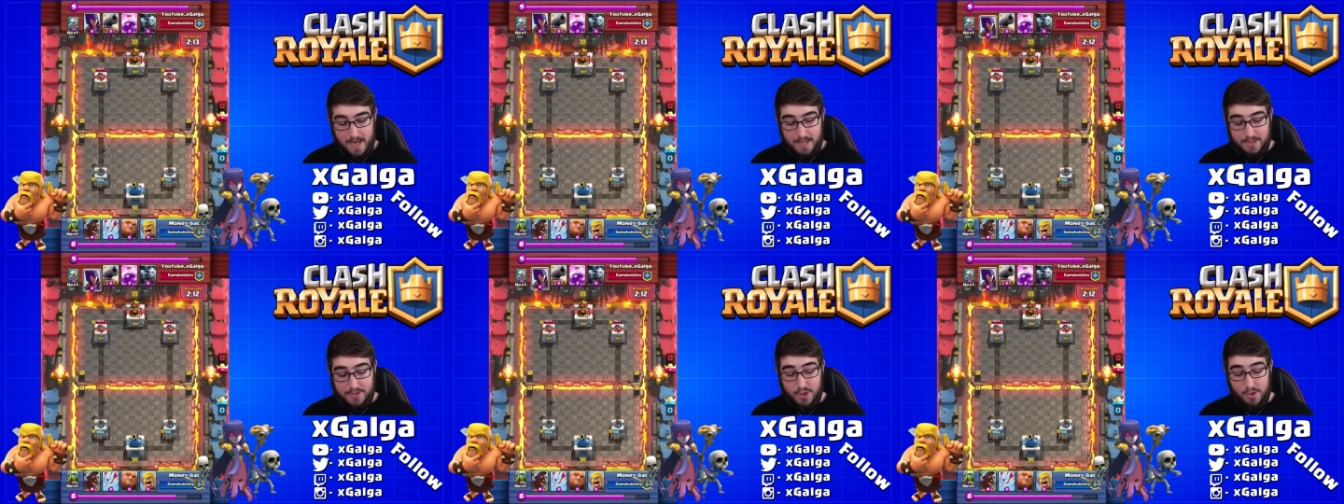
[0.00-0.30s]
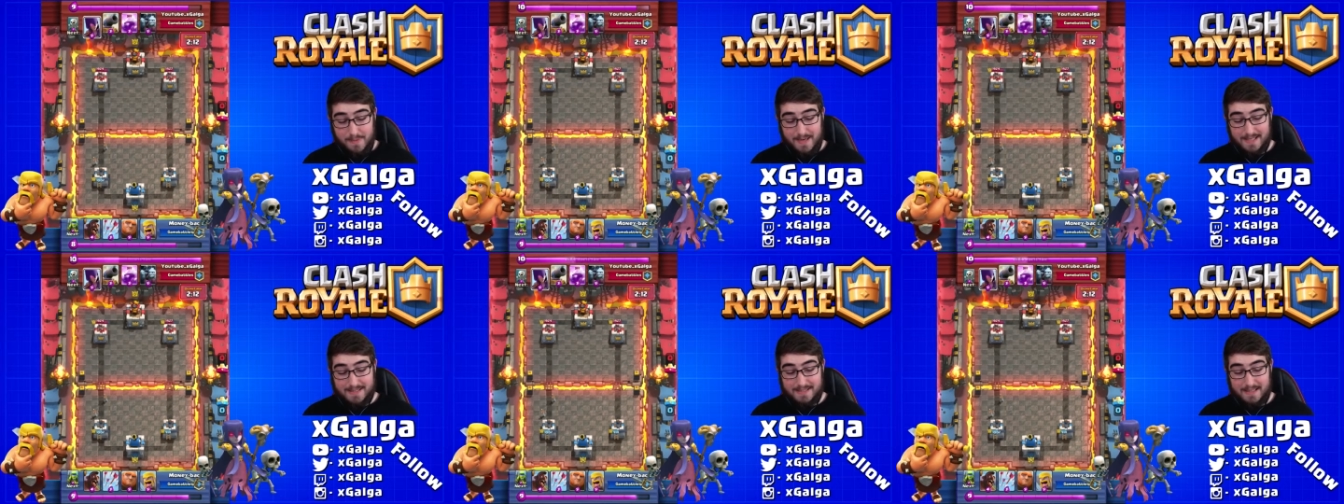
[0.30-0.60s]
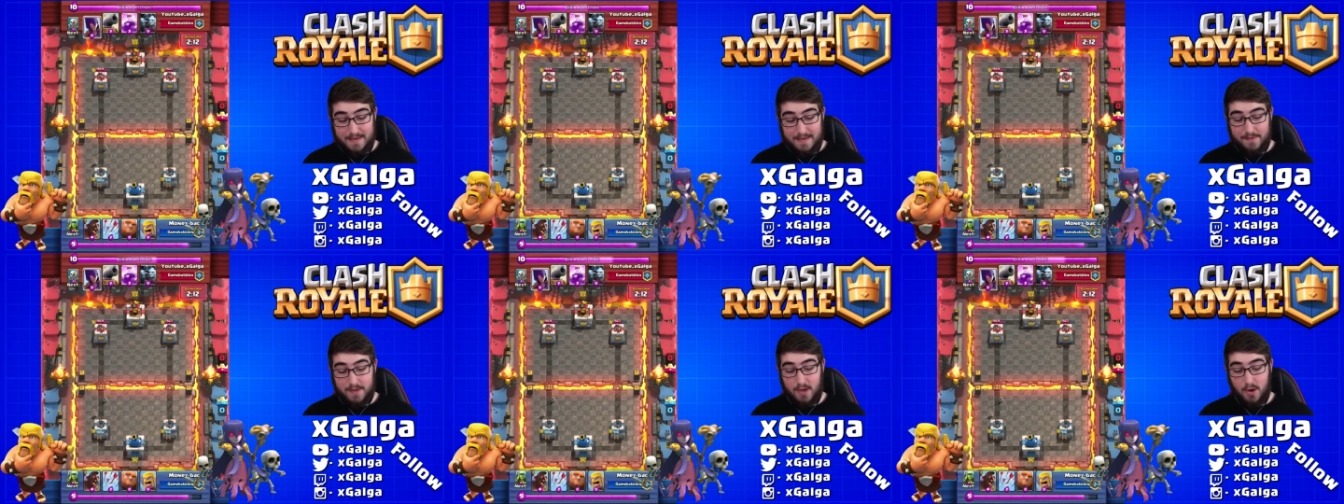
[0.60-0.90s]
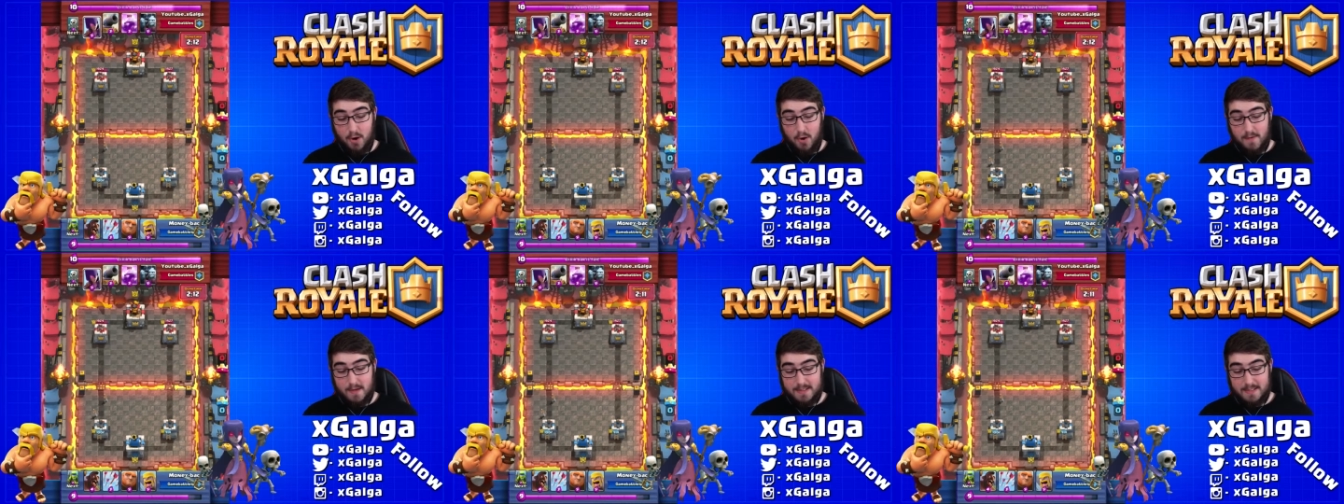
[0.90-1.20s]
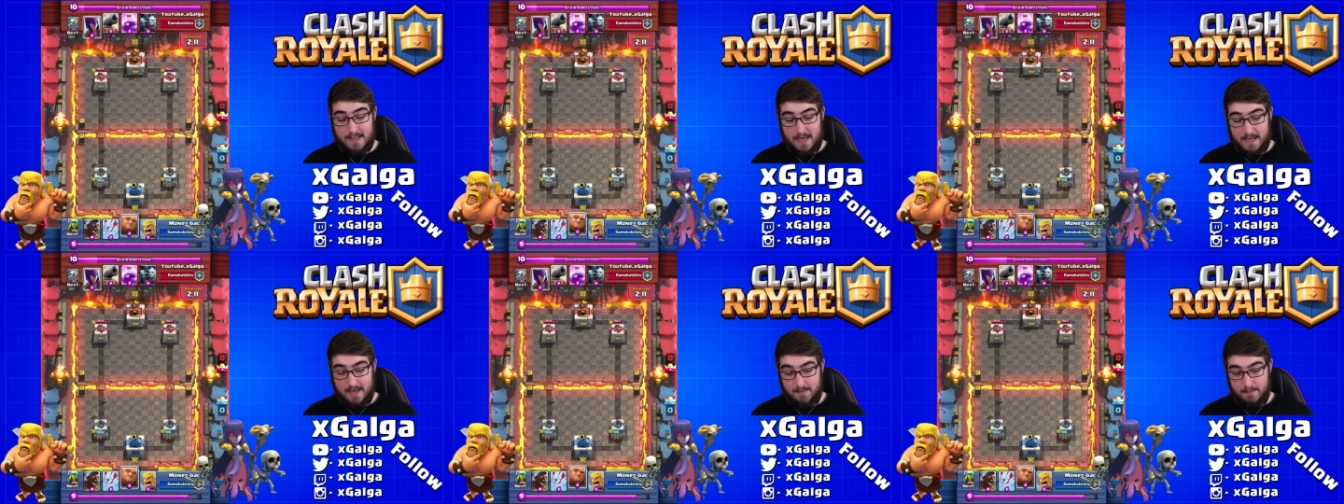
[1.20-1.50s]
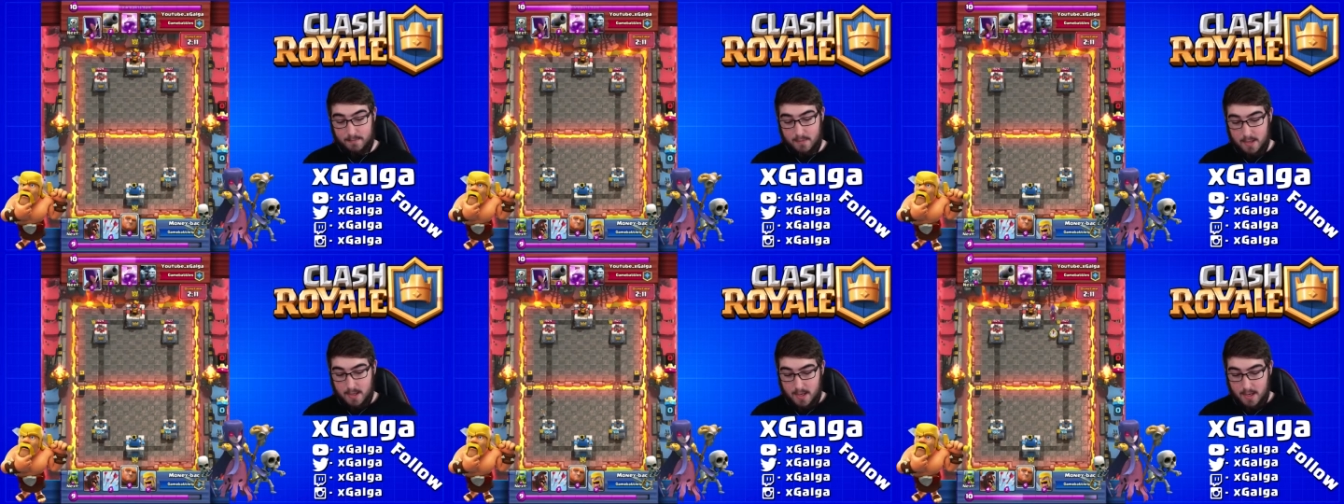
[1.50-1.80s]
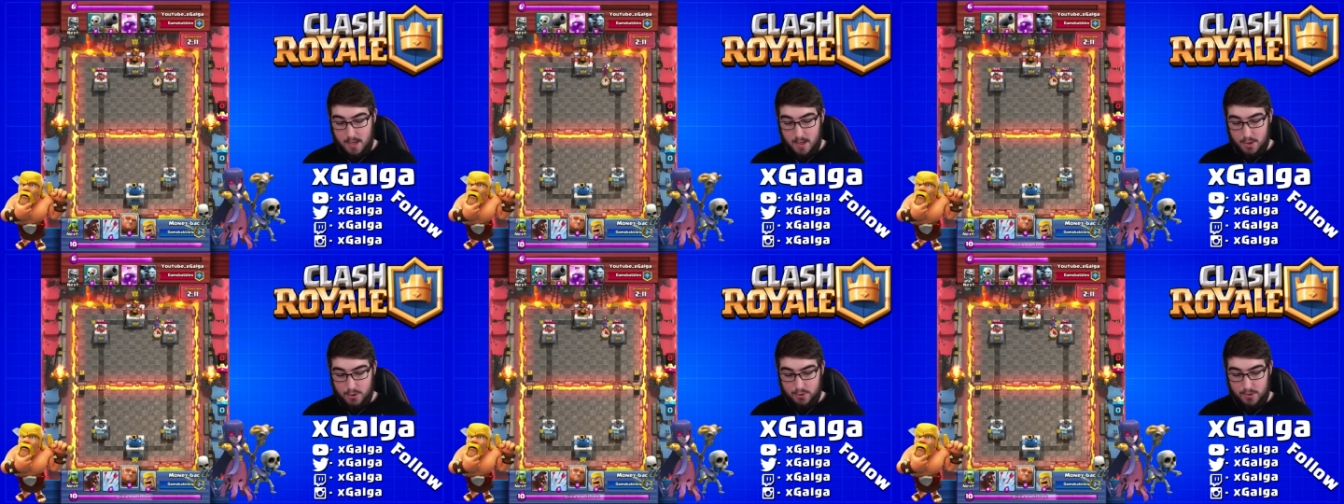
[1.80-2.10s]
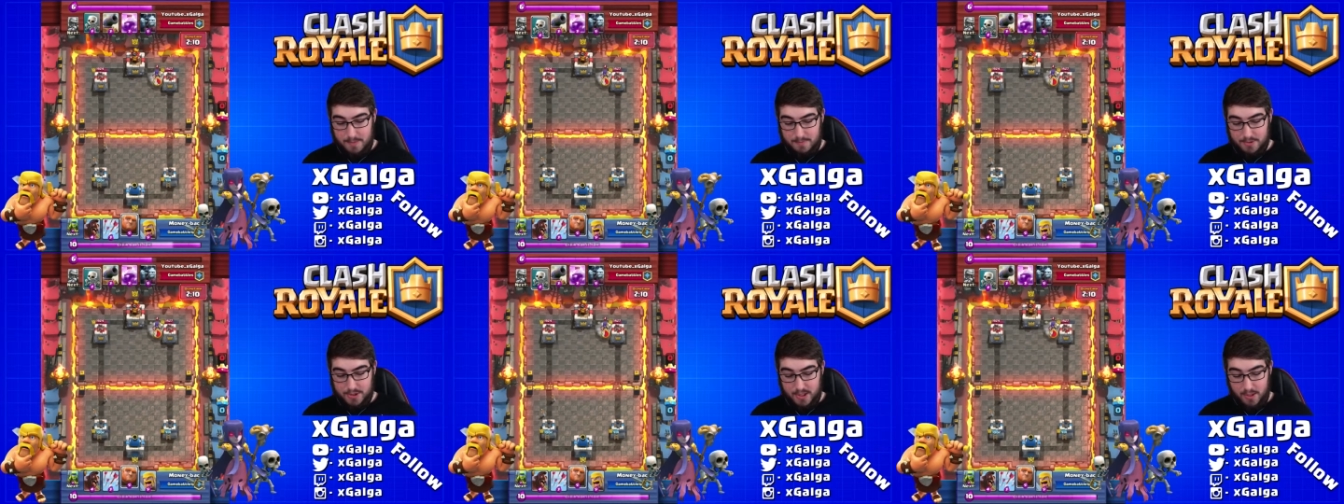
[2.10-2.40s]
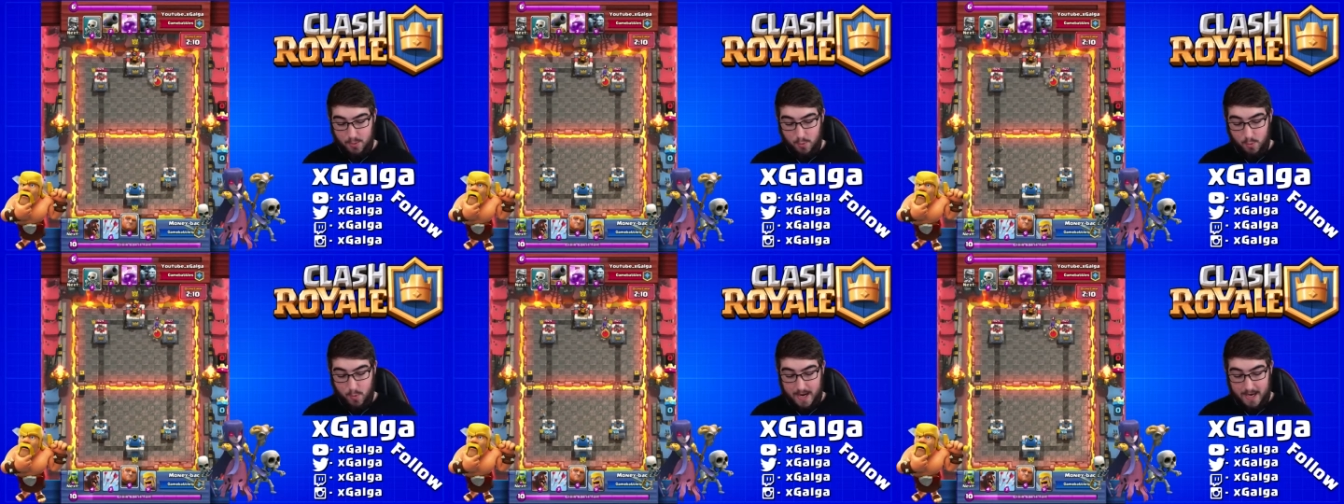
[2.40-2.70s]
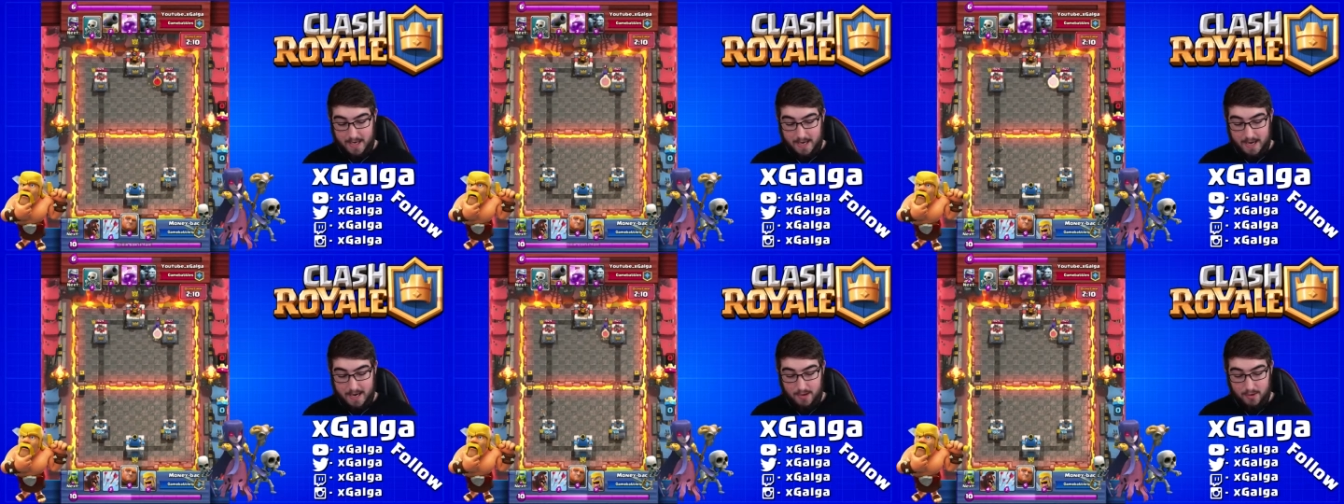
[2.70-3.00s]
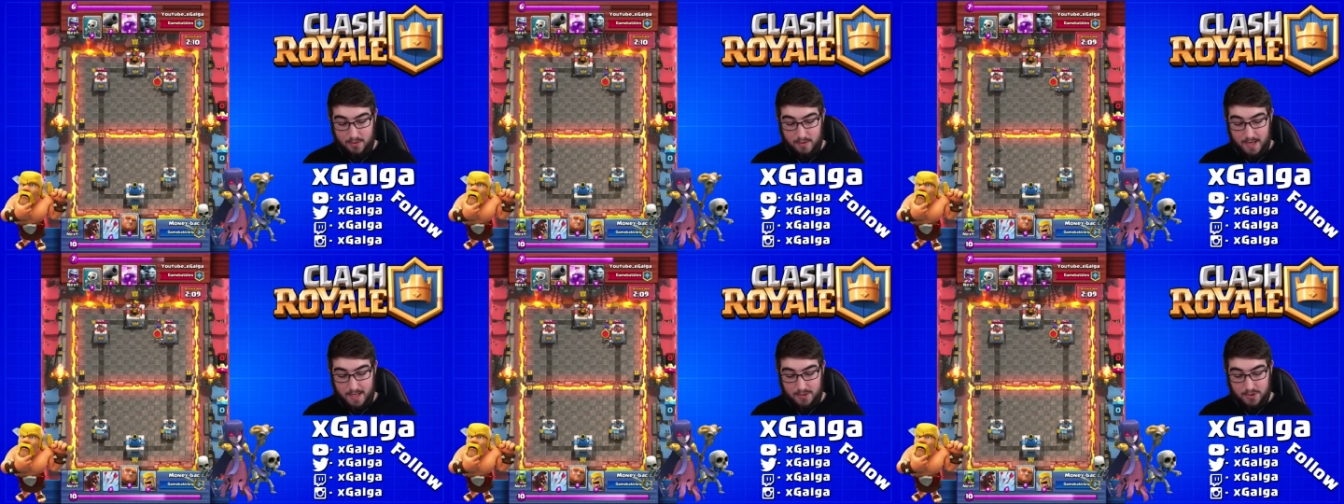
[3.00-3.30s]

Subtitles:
We got 2 minutes left in overtime, so I'm just going to wait out.